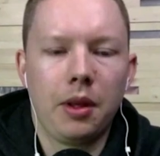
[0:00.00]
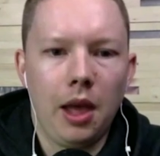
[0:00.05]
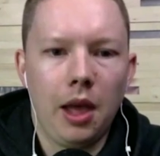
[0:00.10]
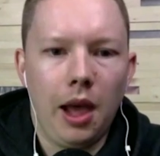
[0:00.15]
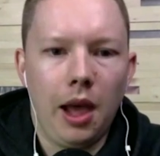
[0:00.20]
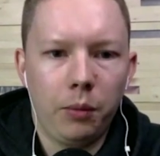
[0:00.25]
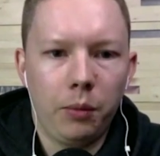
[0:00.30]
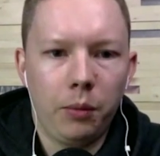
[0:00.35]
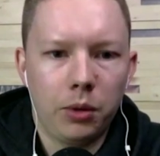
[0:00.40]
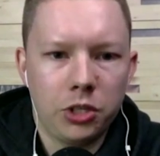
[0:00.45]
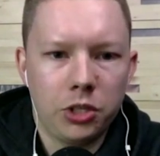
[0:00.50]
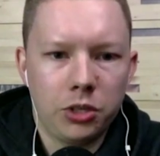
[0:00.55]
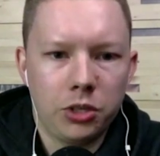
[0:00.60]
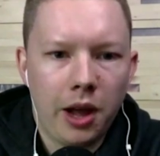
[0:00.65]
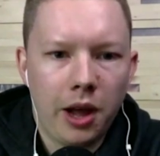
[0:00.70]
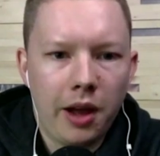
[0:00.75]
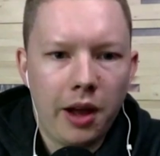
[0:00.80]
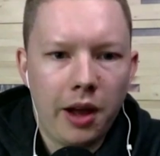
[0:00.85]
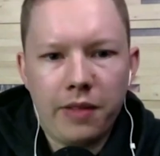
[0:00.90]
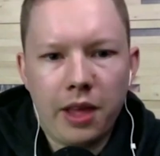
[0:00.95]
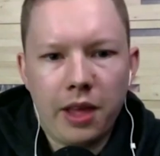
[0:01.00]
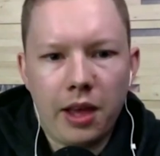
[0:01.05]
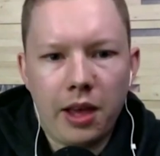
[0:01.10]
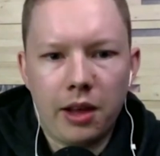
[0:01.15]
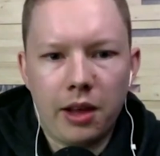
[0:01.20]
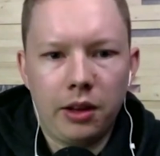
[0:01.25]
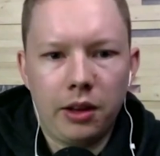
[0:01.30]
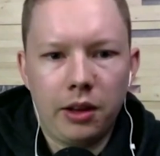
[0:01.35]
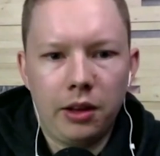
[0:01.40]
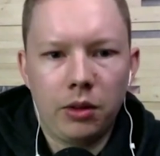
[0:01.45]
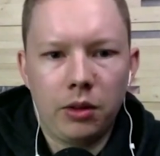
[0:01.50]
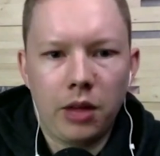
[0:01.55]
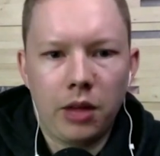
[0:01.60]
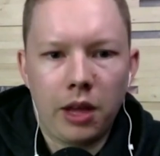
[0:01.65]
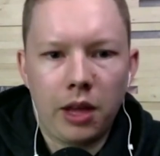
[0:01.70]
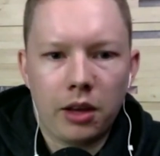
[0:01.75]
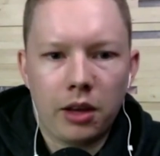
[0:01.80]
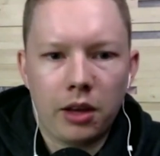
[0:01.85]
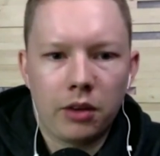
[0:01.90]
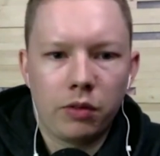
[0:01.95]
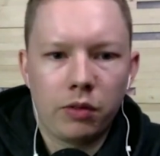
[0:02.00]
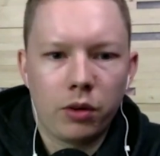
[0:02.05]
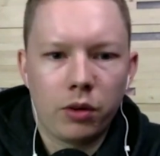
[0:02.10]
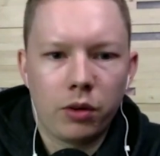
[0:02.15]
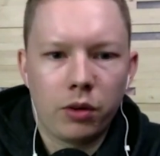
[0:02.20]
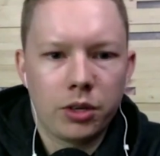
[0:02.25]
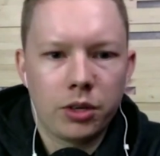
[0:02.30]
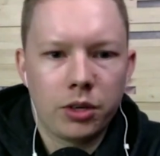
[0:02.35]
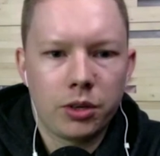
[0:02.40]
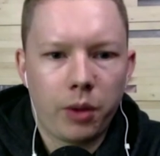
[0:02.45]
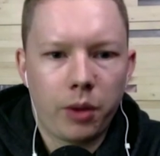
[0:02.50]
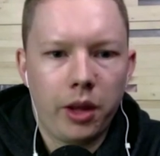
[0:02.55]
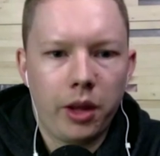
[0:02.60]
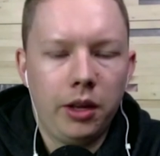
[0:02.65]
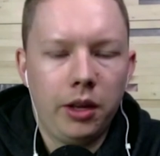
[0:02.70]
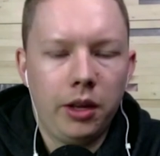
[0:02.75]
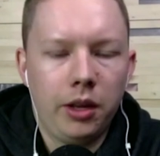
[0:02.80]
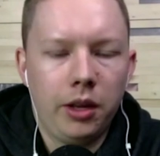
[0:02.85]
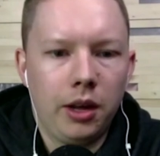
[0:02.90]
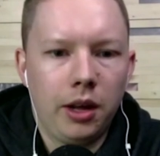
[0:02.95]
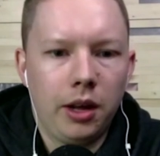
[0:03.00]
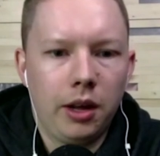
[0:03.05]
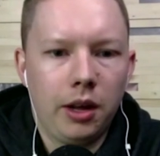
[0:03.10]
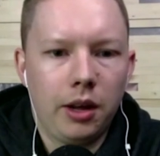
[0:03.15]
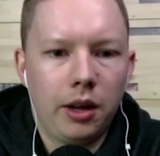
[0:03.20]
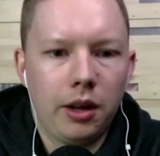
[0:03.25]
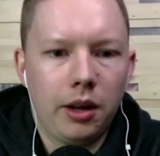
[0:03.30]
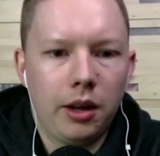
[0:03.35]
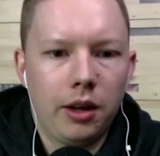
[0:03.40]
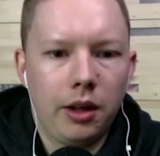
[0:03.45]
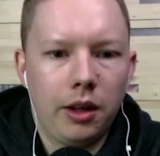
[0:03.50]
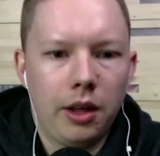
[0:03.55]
And once you have that, you know, that conversion rate, uh,